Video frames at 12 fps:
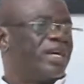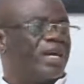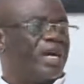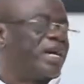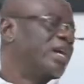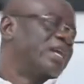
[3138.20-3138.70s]

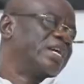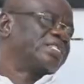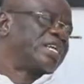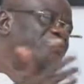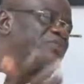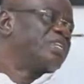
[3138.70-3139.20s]
an
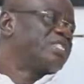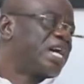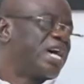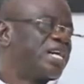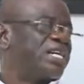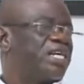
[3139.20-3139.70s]

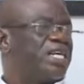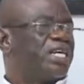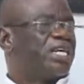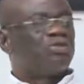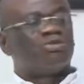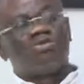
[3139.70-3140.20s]
excavator
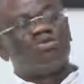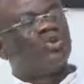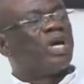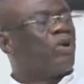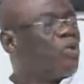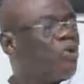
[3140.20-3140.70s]
to do
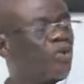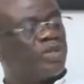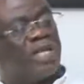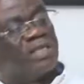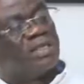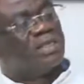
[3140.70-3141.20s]
the whole
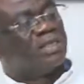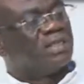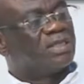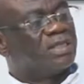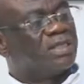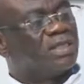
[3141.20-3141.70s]
thing
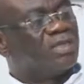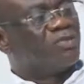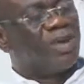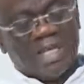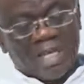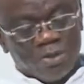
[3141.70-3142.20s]

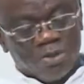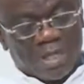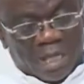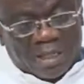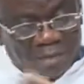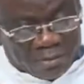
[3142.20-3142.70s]
when the youth
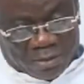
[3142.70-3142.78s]
can,